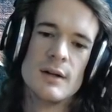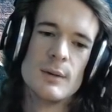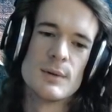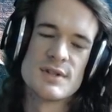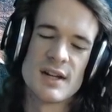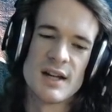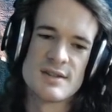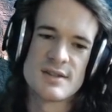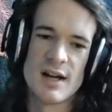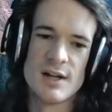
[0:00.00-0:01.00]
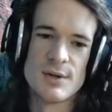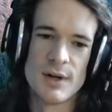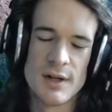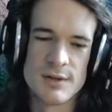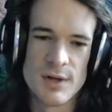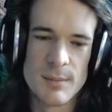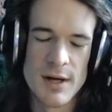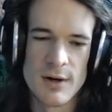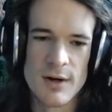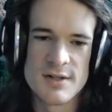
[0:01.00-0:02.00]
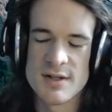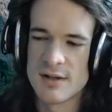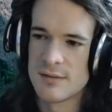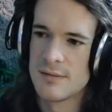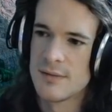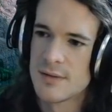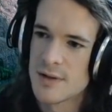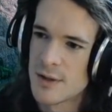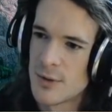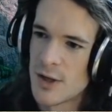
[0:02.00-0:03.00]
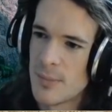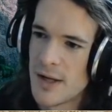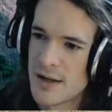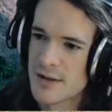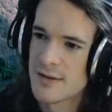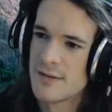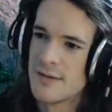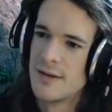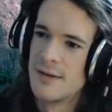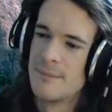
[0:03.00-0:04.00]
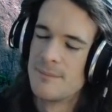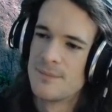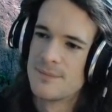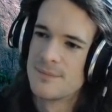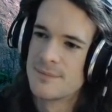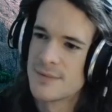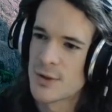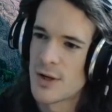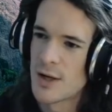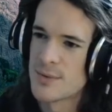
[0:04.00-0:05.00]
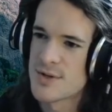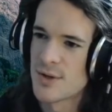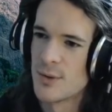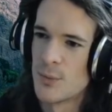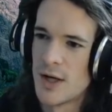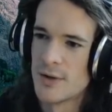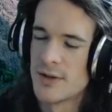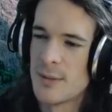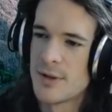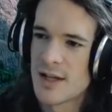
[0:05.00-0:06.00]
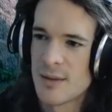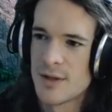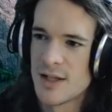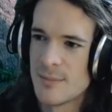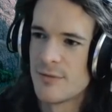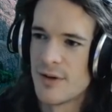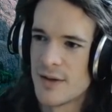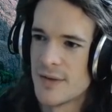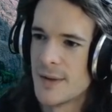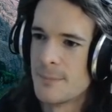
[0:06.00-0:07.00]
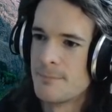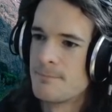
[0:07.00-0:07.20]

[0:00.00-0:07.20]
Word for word: was against Hydra at DreamHack Austin a while back. The crowd was going wild. I became a Neeb fan then.